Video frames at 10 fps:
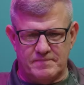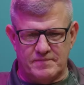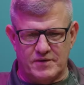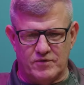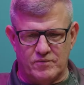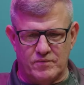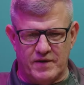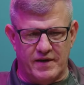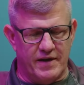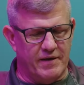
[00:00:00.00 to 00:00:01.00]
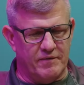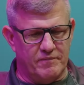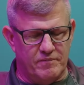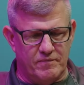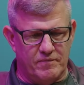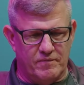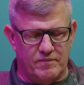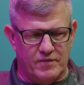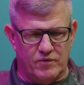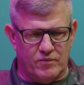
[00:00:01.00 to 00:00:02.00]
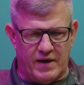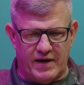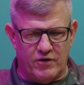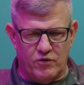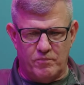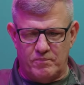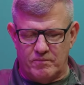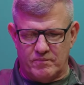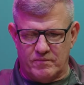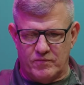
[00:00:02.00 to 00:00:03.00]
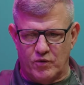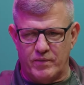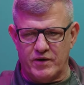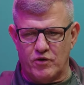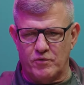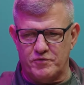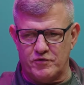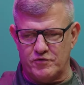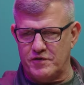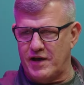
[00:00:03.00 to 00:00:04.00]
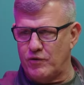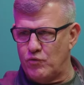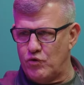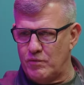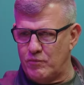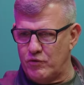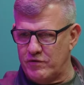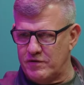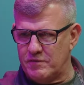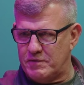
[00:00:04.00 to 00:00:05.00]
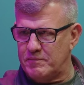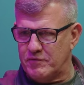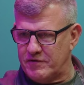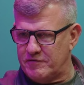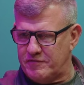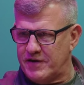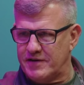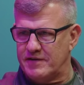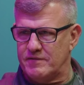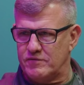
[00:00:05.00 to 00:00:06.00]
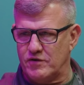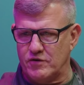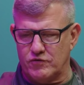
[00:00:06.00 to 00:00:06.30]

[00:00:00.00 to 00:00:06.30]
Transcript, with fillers: you know, and, and, you know, I hope nobody hopes there's not a war more than the people that fight it, you know.